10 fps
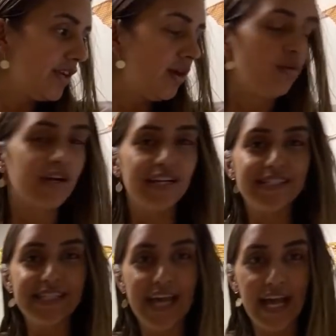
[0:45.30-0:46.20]
And we're
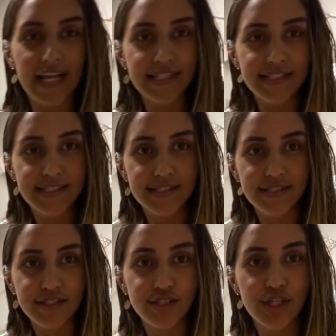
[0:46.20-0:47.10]
gonna dance.
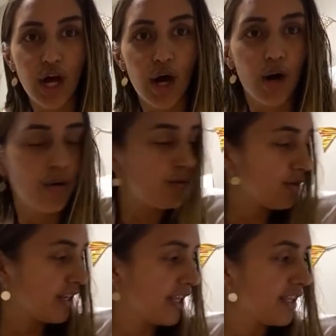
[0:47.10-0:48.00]
So
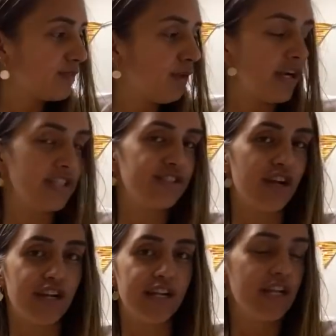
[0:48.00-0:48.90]
we're gonna get this party
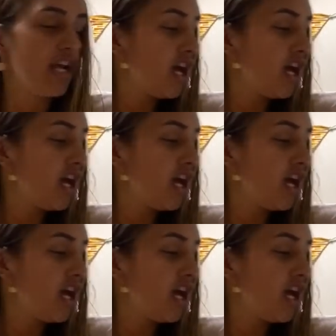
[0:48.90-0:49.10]
started.